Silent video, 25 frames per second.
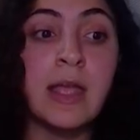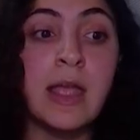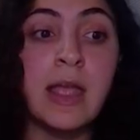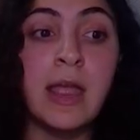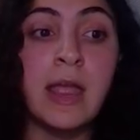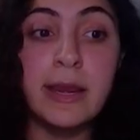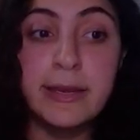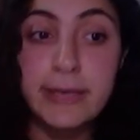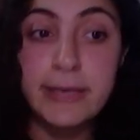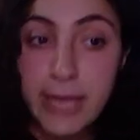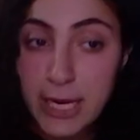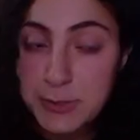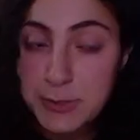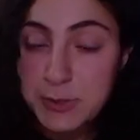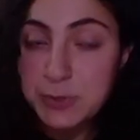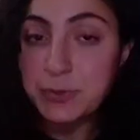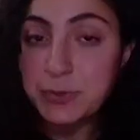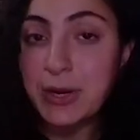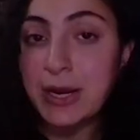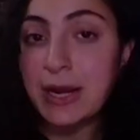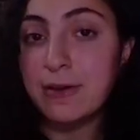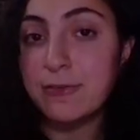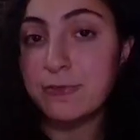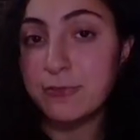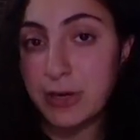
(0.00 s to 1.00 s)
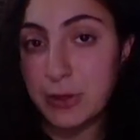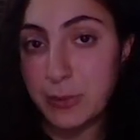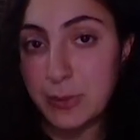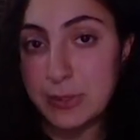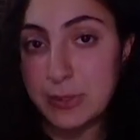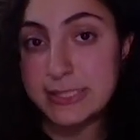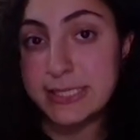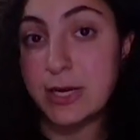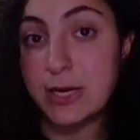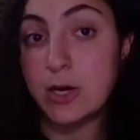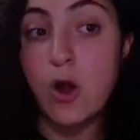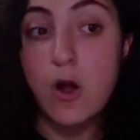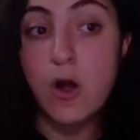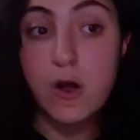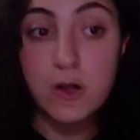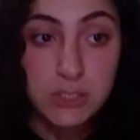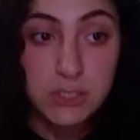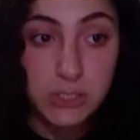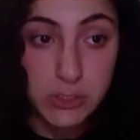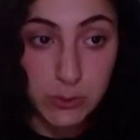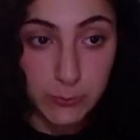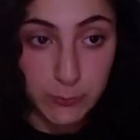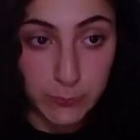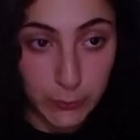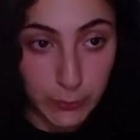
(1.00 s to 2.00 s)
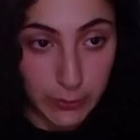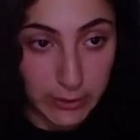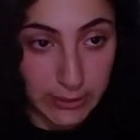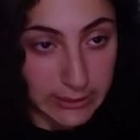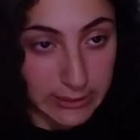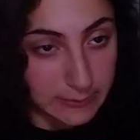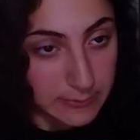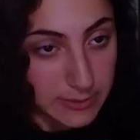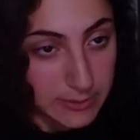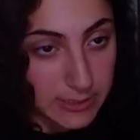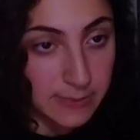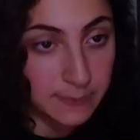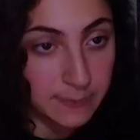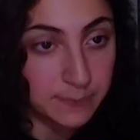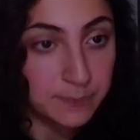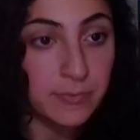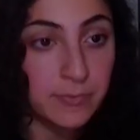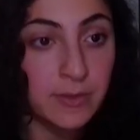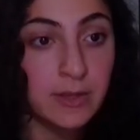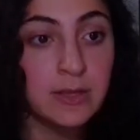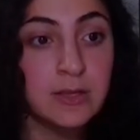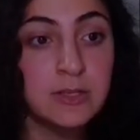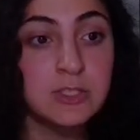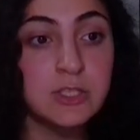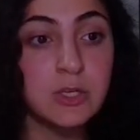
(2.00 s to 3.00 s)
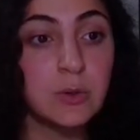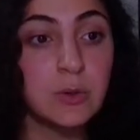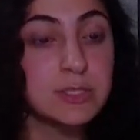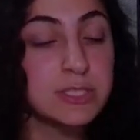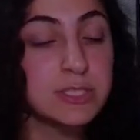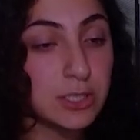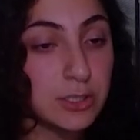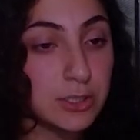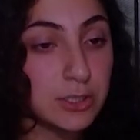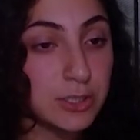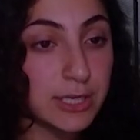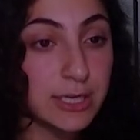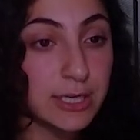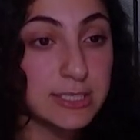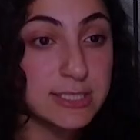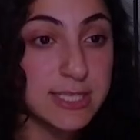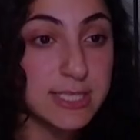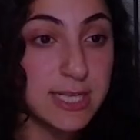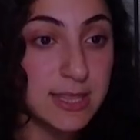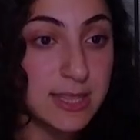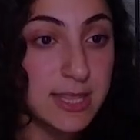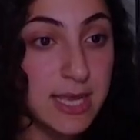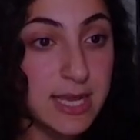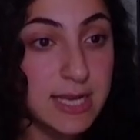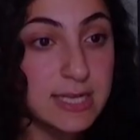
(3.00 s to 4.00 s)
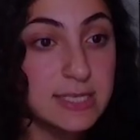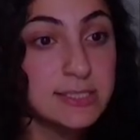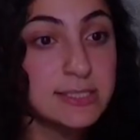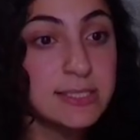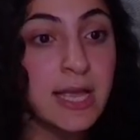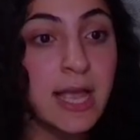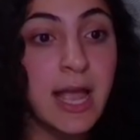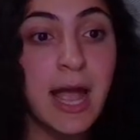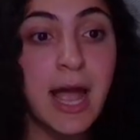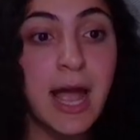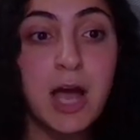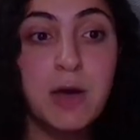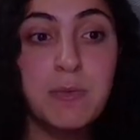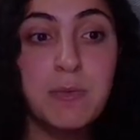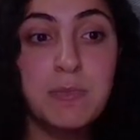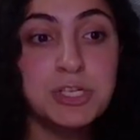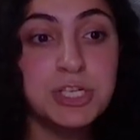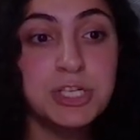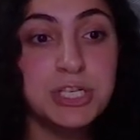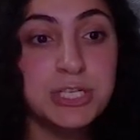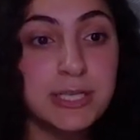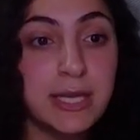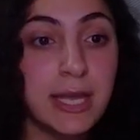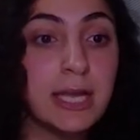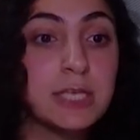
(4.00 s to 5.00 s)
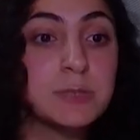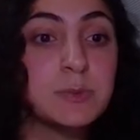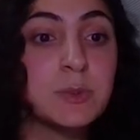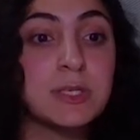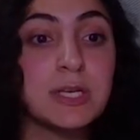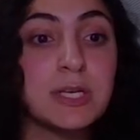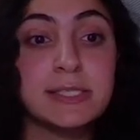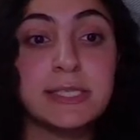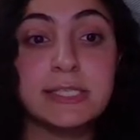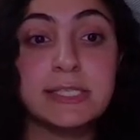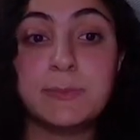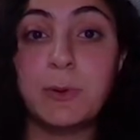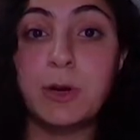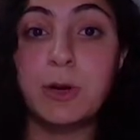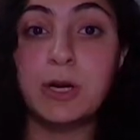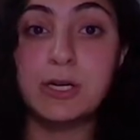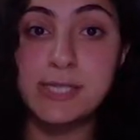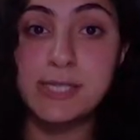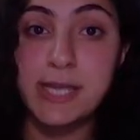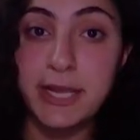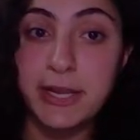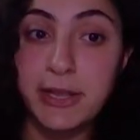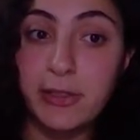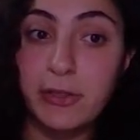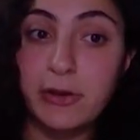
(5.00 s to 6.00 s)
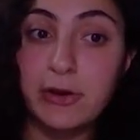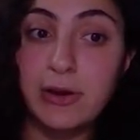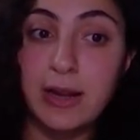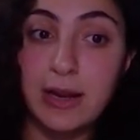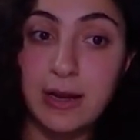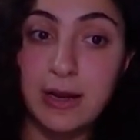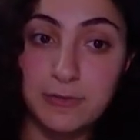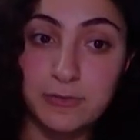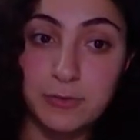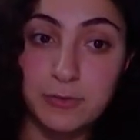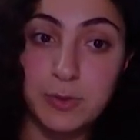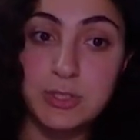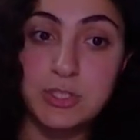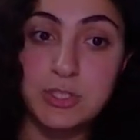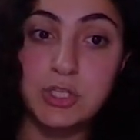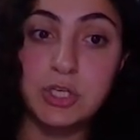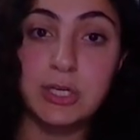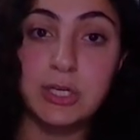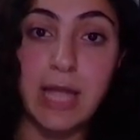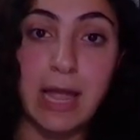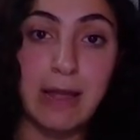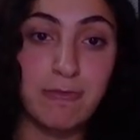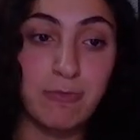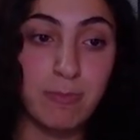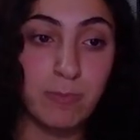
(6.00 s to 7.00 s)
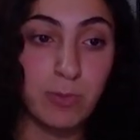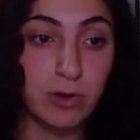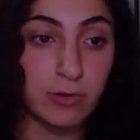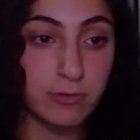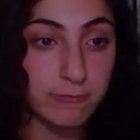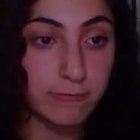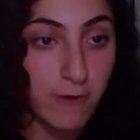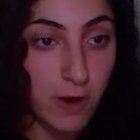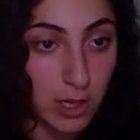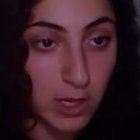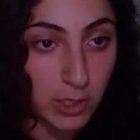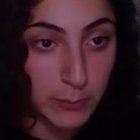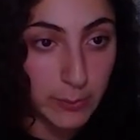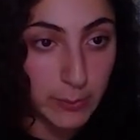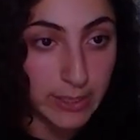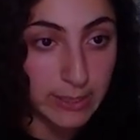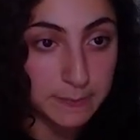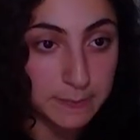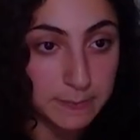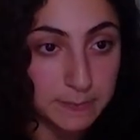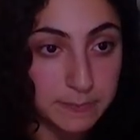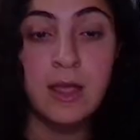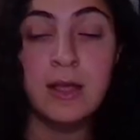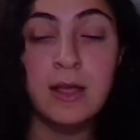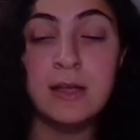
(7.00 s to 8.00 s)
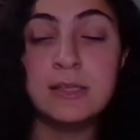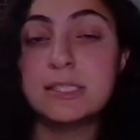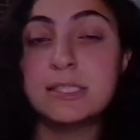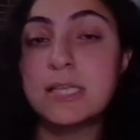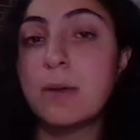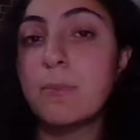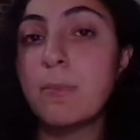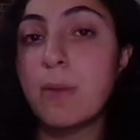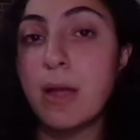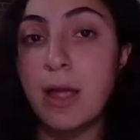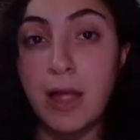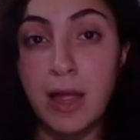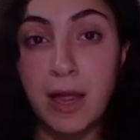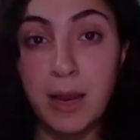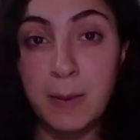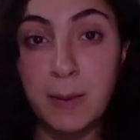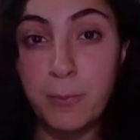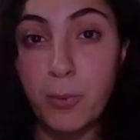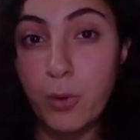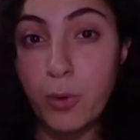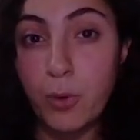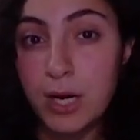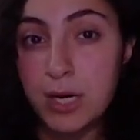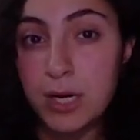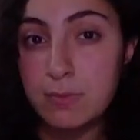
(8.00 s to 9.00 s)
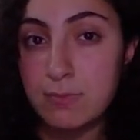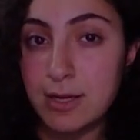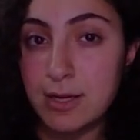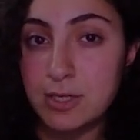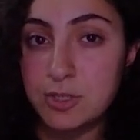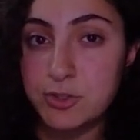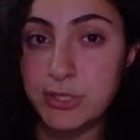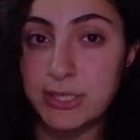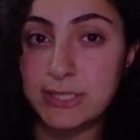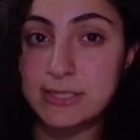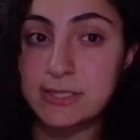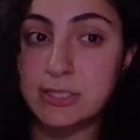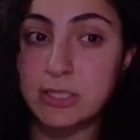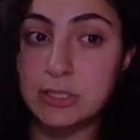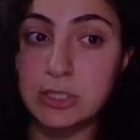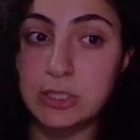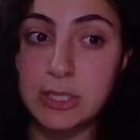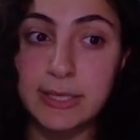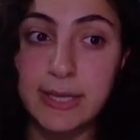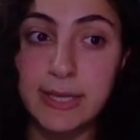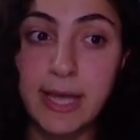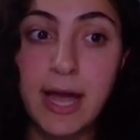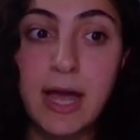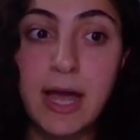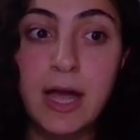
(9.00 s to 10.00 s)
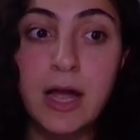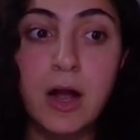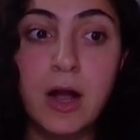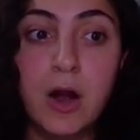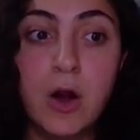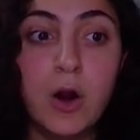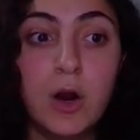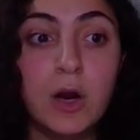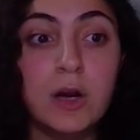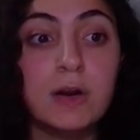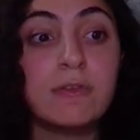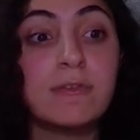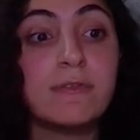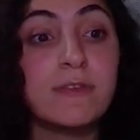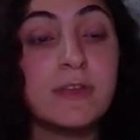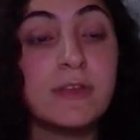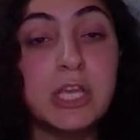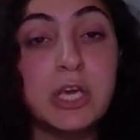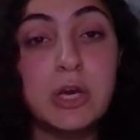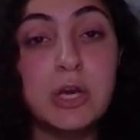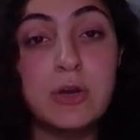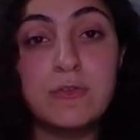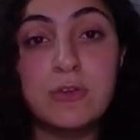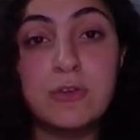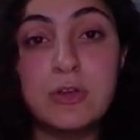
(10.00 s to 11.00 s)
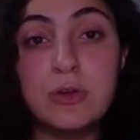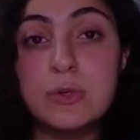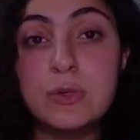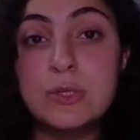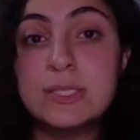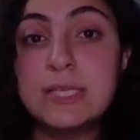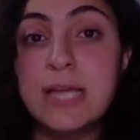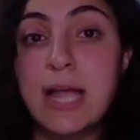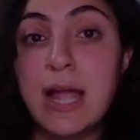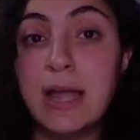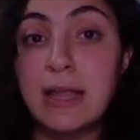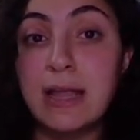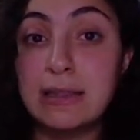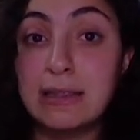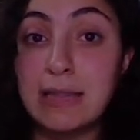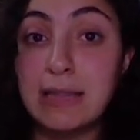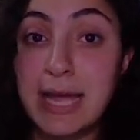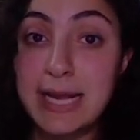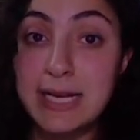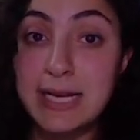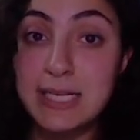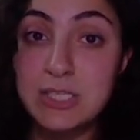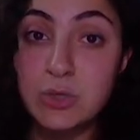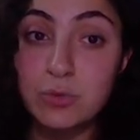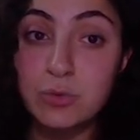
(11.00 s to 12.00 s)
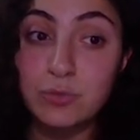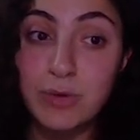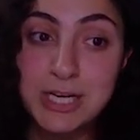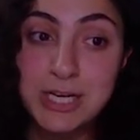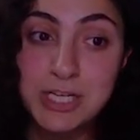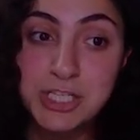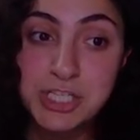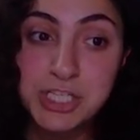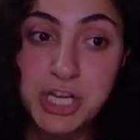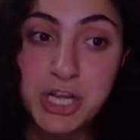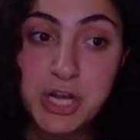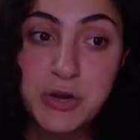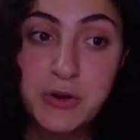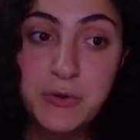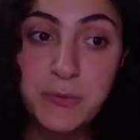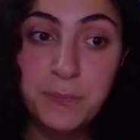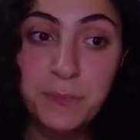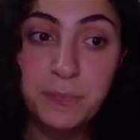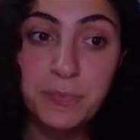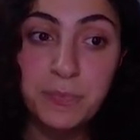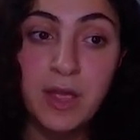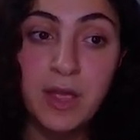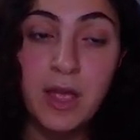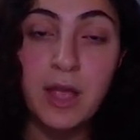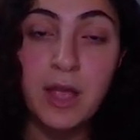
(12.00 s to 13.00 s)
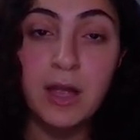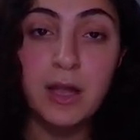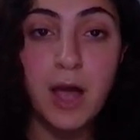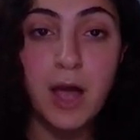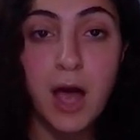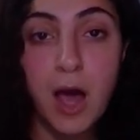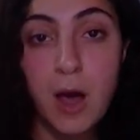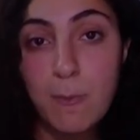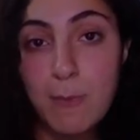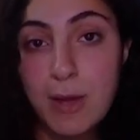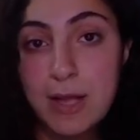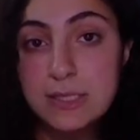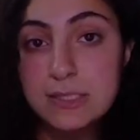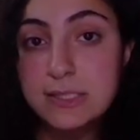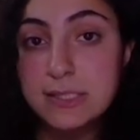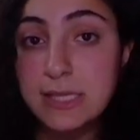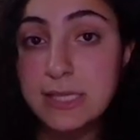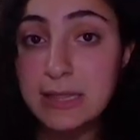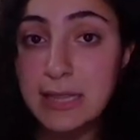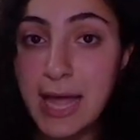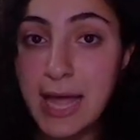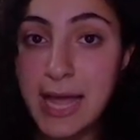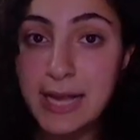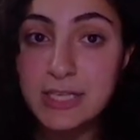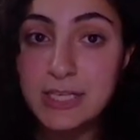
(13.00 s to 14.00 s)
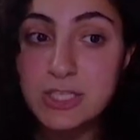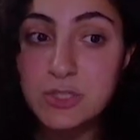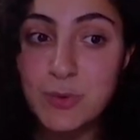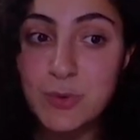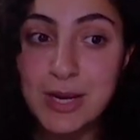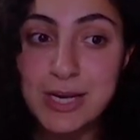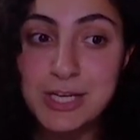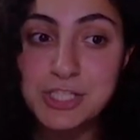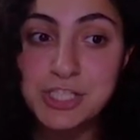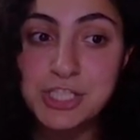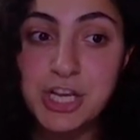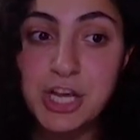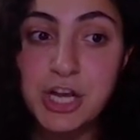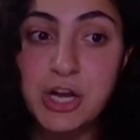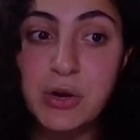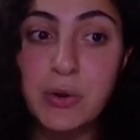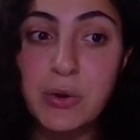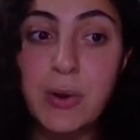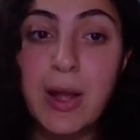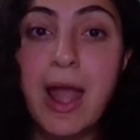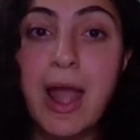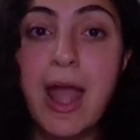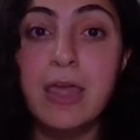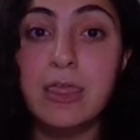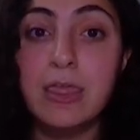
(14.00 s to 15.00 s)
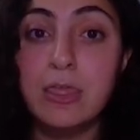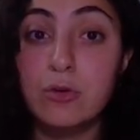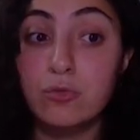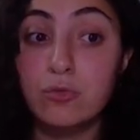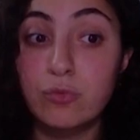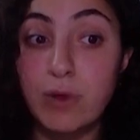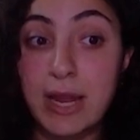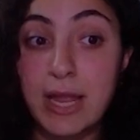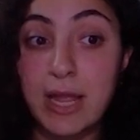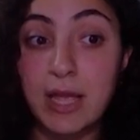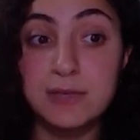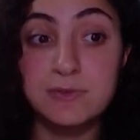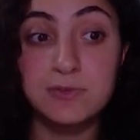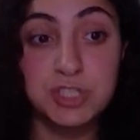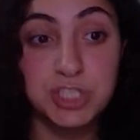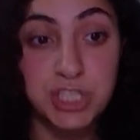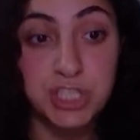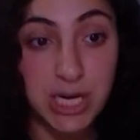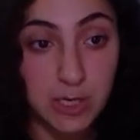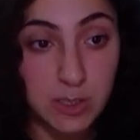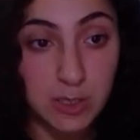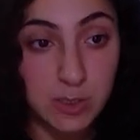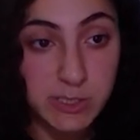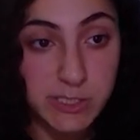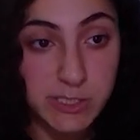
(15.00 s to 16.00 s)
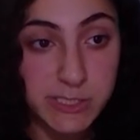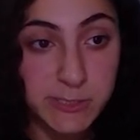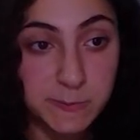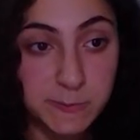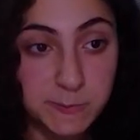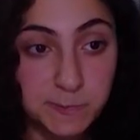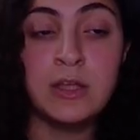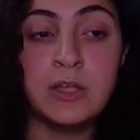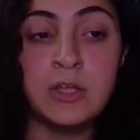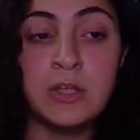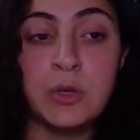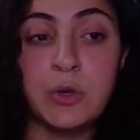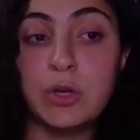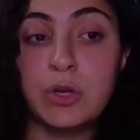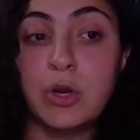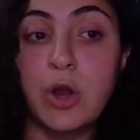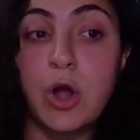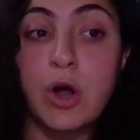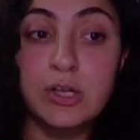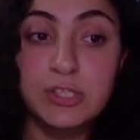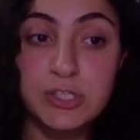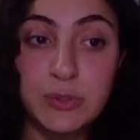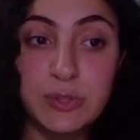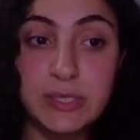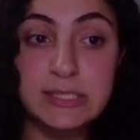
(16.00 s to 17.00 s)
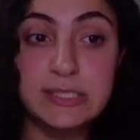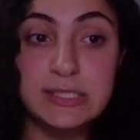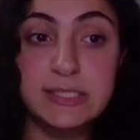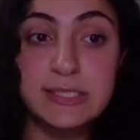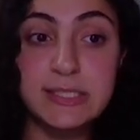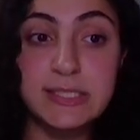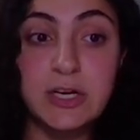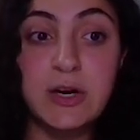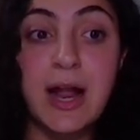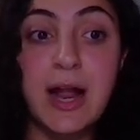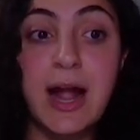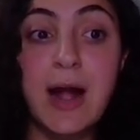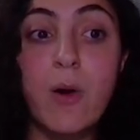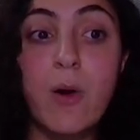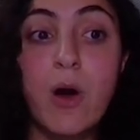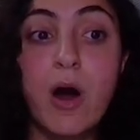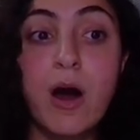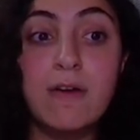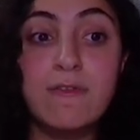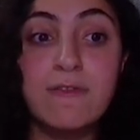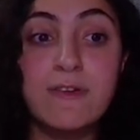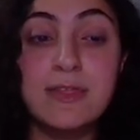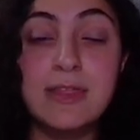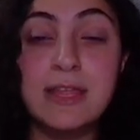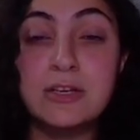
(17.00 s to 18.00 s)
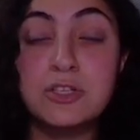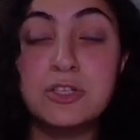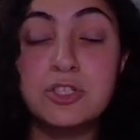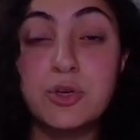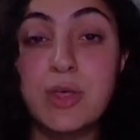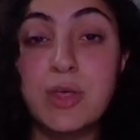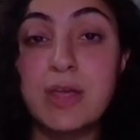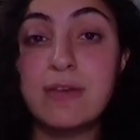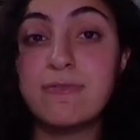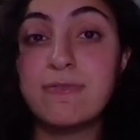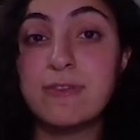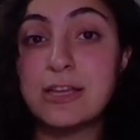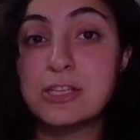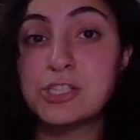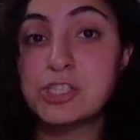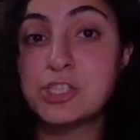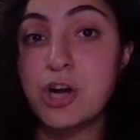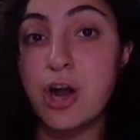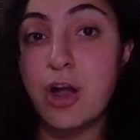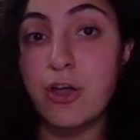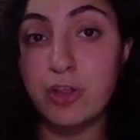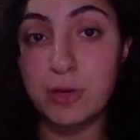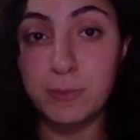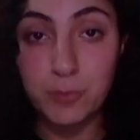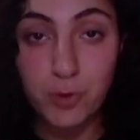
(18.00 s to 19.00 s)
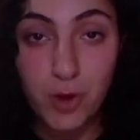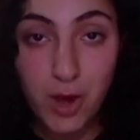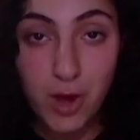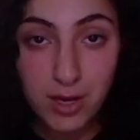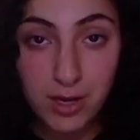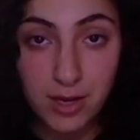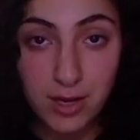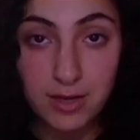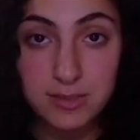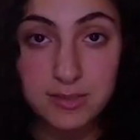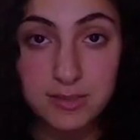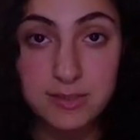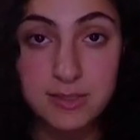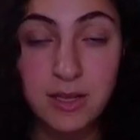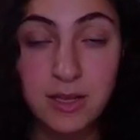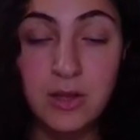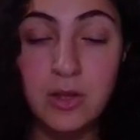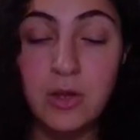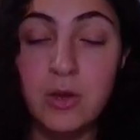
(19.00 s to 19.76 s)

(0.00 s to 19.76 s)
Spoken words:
Engagement rate and frequency are also important. So to look into this, how much engagement does this particular influencer get from their following? Some important metrics to look at are video views and likes ratio, comments to likes ratio, and the rate of shares. You can also consider how often do they feature other products.